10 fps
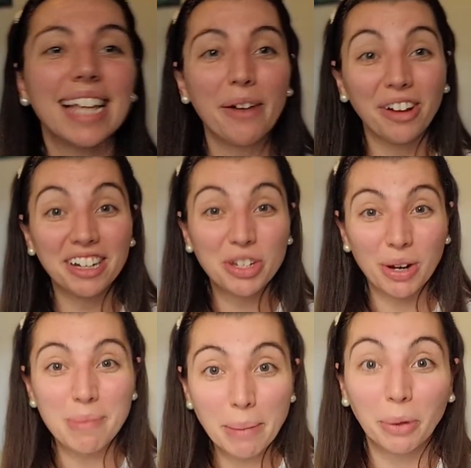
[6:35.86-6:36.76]
I wanted to
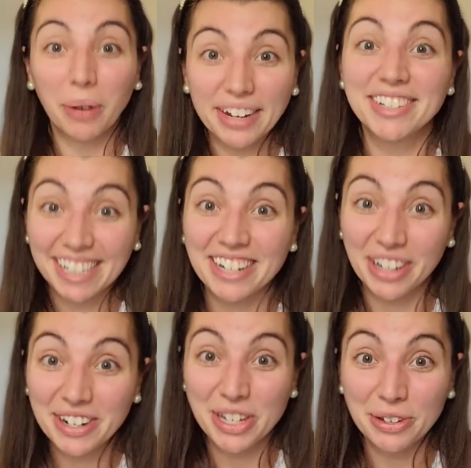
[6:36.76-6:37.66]
remember what I was going to
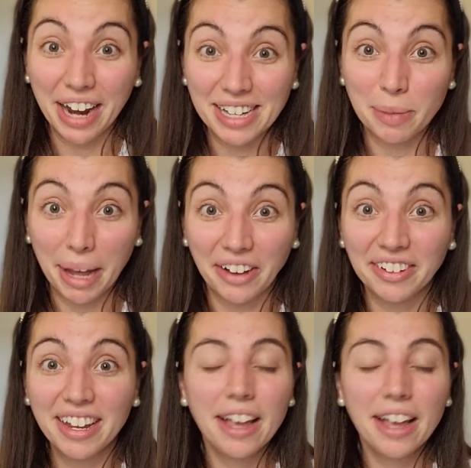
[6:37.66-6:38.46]
talk to you guys about.